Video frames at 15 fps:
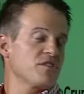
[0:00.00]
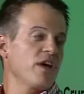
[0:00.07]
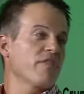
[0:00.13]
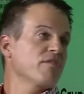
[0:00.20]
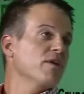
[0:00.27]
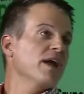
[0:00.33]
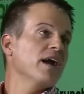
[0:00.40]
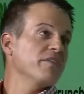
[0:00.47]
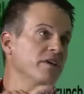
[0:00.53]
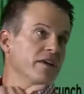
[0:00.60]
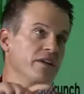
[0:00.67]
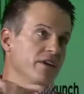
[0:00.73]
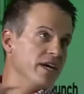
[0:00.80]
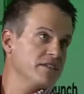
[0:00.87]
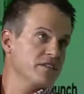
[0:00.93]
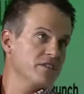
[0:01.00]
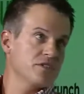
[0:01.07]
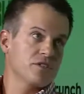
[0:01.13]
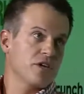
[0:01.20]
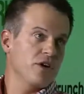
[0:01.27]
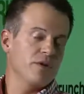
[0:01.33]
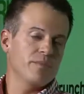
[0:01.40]
I'll throw it out there, okay. and you guys can
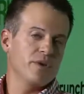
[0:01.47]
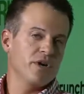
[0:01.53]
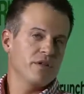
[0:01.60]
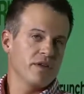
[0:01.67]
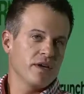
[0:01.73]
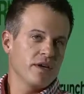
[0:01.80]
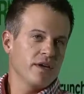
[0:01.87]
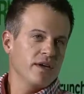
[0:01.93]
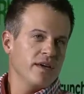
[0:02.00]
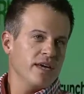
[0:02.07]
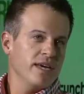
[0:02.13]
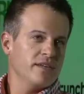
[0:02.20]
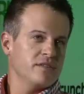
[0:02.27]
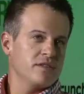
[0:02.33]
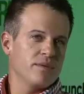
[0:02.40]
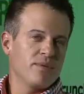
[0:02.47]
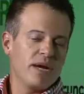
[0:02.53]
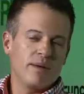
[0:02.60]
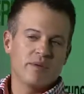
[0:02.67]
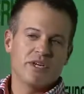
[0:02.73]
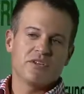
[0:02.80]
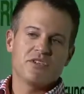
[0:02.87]
just go on both. Okay. Is the
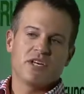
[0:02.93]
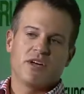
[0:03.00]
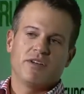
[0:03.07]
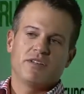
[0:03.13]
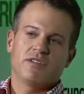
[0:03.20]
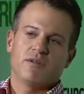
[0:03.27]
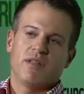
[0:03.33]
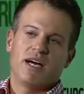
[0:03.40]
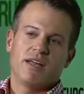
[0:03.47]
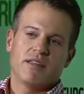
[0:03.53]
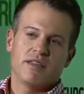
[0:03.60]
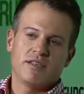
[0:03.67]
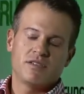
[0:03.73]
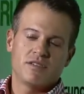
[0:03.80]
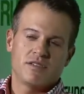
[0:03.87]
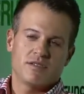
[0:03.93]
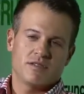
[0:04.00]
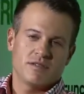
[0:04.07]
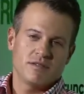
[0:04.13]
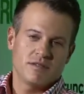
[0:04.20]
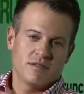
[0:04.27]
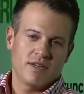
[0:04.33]
problem when you're selling into a lot of these
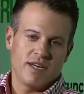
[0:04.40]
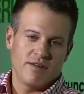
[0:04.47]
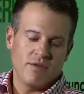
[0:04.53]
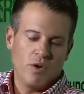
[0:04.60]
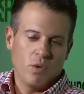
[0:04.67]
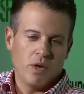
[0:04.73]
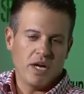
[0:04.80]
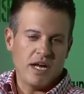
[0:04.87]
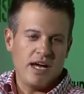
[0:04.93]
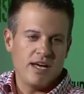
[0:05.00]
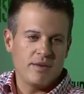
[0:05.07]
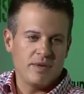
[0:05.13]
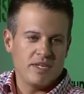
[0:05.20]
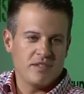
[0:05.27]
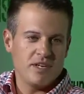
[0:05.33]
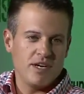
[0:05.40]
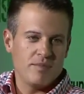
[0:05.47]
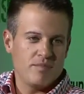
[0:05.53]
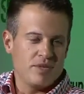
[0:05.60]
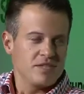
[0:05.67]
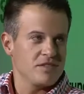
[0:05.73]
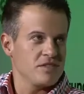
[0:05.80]
kind of old economy
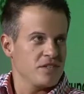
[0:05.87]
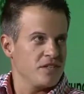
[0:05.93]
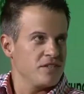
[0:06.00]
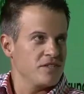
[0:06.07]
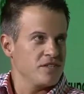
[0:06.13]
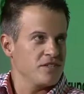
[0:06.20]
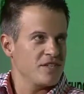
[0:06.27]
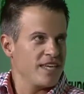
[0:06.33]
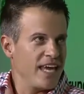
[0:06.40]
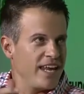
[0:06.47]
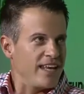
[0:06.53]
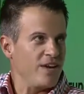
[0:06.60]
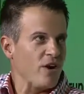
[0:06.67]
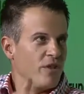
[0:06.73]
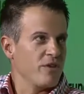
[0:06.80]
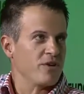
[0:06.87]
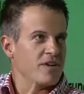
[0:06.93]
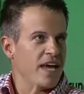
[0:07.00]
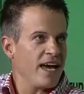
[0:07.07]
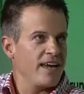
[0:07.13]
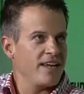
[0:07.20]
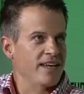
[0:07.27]
type businesses is getting all their
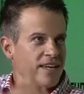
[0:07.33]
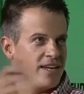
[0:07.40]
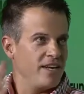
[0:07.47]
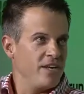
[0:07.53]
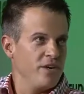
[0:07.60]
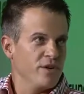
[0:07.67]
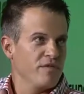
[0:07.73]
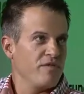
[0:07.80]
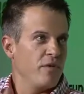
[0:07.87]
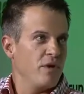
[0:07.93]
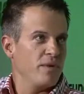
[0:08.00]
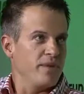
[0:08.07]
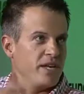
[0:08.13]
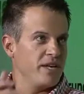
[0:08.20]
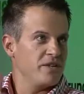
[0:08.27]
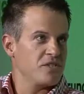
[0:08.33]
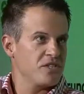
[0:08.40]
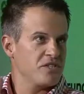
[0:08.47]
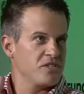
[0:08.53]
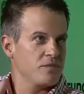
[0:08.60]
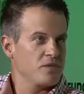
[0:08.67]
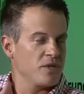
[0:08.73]
data into your form and in your
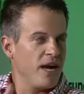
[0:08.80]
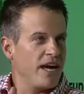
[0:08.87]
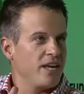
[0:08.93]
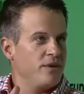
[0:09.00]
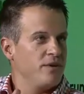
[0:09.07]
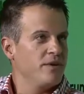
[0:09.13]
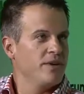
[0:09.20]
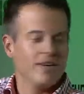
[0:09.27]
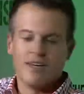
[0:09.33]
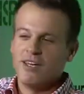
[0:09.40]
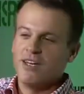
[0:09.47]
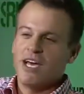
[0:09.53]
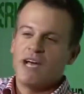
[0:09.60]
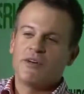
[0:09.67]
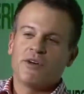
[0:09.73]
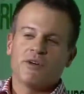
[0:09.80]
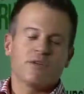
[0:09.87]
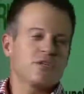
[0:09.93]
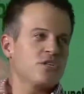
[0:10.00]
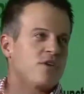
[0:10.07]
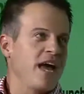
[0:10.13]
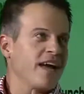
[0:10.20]
system. So how do you how are you going to
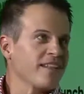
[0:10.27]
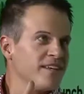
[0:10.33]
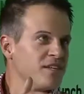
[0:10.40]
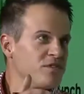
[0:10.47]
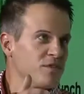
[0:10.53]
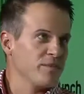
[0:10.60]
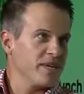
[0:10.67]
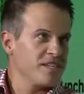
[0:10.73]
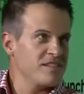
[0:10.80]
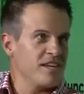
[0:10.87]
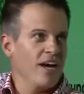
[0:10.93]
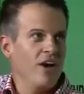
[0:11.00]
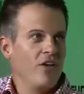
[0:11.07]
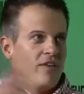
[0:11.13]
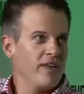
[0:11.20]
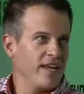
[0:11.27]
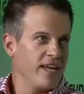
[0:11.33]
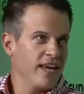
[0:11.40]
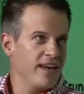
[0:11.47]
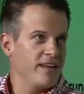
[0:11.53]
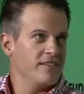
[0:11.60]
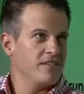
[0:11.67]
extract this from Excel and
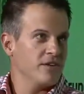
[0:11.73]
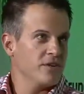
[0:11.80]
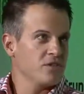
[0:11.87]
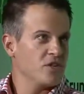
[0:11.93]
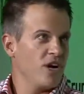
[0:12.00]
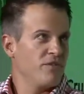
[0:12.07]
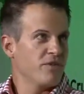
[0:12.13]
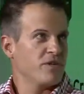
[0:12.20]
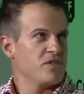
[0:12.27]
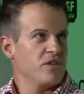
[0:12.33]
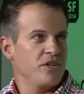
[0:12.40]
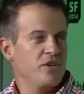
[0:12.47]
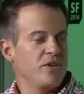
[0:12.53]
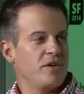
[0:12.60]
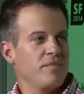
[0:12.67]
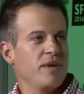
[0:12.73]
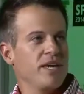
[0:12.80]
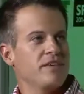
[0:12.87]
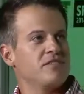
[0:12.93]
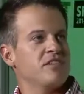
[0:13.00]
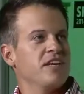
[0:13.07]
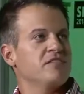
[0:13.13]
get it into your software so that you can
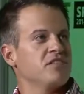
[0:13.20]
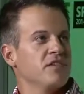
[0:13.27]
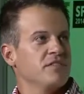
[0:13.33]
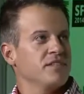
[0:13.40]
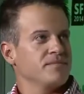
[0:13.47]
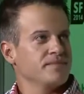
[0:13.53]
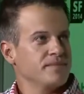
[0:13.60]
make sense of it?